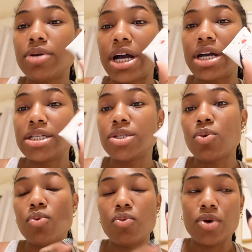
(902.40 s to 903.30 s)
guys,
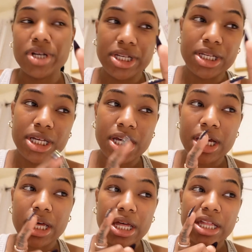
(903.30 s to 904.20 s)

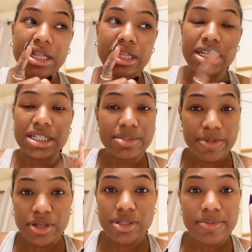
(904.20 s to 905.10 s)
this
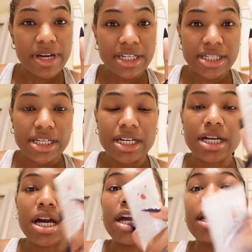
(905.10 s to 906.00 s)
smells
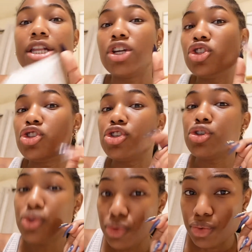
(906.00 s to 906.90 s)
amazing, and
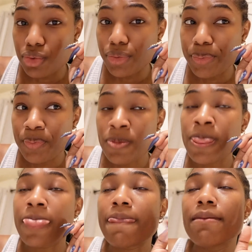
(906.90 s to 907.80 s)
two,
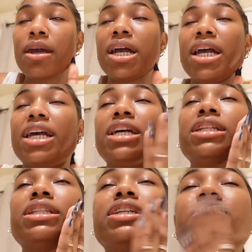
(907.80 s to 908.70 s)
it
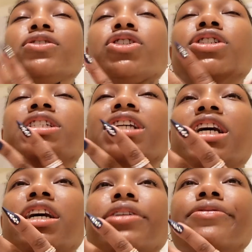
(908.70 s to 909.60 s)
leaves your
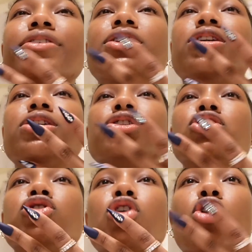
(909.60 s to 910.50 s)
skin feeling
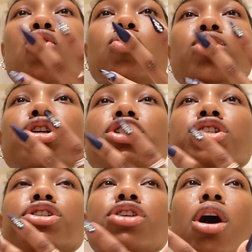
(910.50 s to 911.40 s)
so
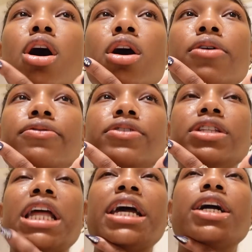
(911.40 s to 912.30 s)
soft.
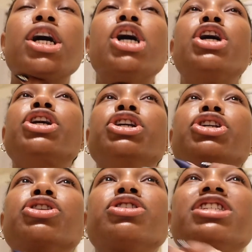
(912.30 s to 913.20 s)
Like,
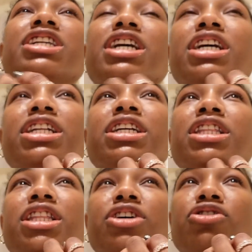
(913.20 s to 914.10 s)
your skin
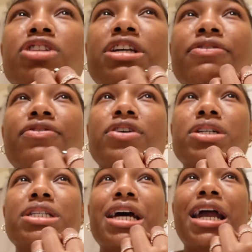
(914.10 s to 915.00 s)
literally
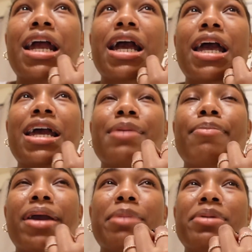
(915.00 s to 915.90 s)
feels like a
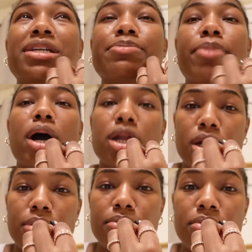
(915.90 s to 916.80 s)
baby's
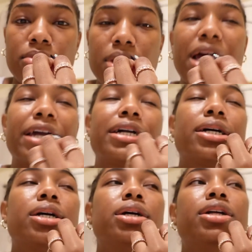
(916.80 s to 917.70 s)
bottom. Like,
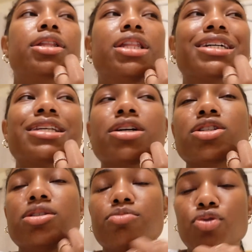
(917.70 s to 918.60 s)
that's how
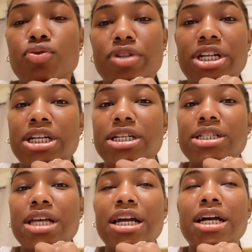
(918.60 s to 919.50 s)
smooth it
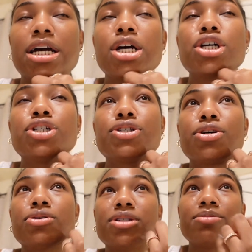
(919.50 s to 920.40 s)
is. Like,
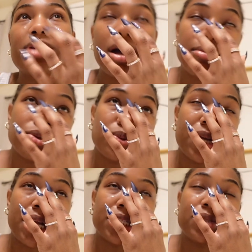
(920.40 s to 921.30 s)
so sometimes when
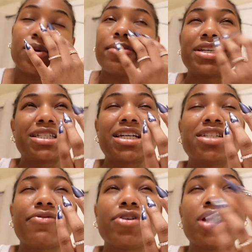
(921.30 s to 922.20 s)
I just want my skin
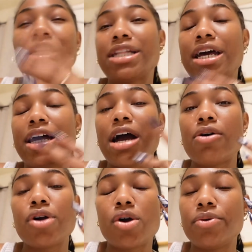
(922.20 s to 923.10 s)
to feel like that,
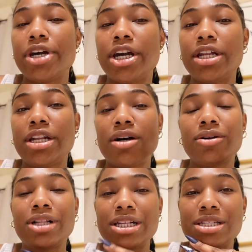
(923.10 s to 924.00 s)
I'll go in and I'll
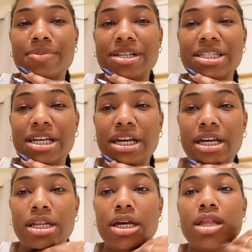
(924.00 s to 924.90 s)
cleanse my
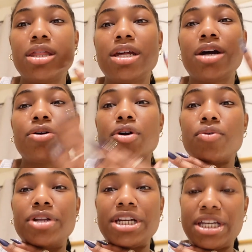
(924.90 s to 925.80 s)
skin, and then I'll
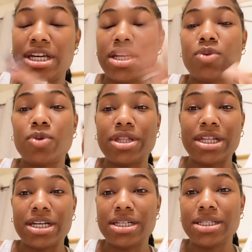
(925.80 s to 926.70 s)
go in again with
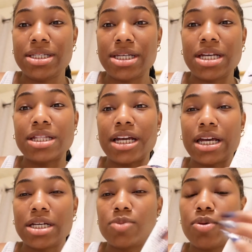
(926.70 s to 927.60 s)
this and like
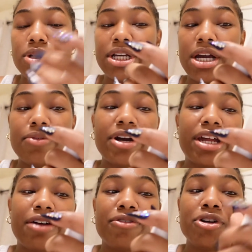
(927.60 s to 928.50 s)
exfoliate right
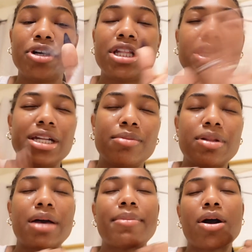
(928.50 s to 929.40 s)
after, and then
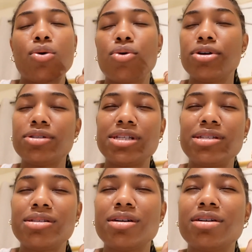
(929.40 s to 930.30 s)
apply my oils
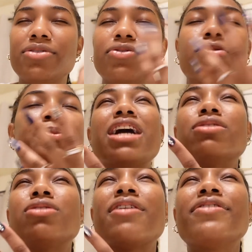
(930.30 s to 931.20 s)
and stuff. I
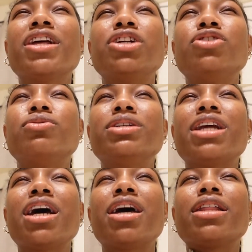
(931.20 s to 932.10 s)
don't know, I feel like doing
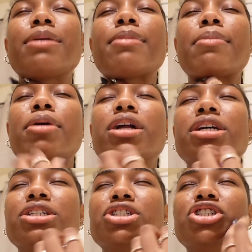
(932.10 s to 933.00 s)
that, like my
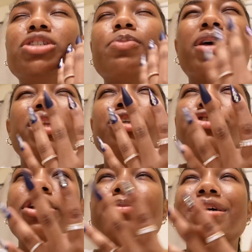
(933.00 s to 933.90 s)
products just
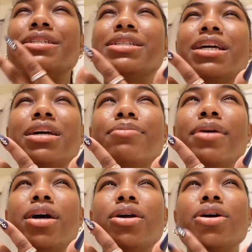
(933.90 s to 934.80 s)
penetrate my skin
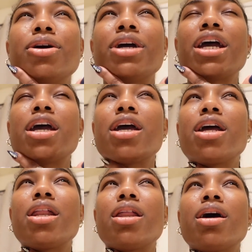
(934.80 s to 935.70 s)
better,
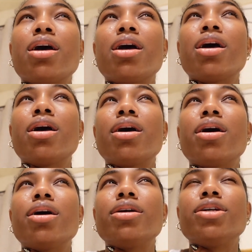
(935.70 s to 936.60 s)
and
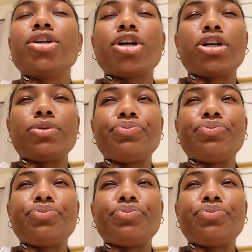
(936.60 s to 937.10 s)
you know.